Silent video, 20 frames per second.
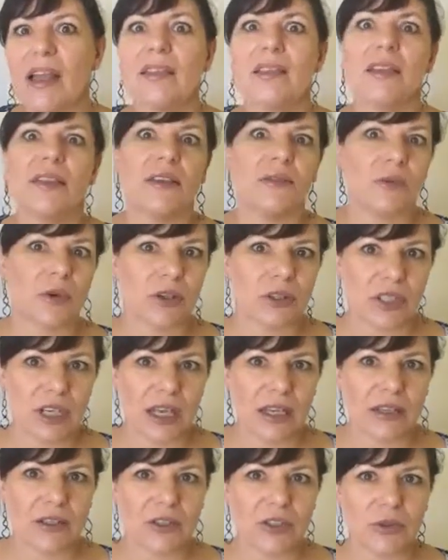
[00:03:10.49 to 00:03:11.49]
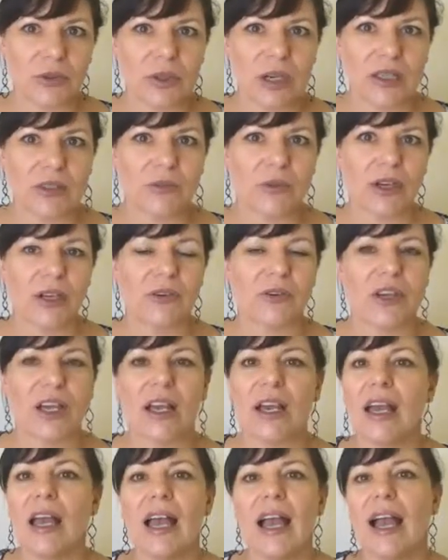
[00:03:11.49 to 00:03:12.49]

and then they're rotated to another area.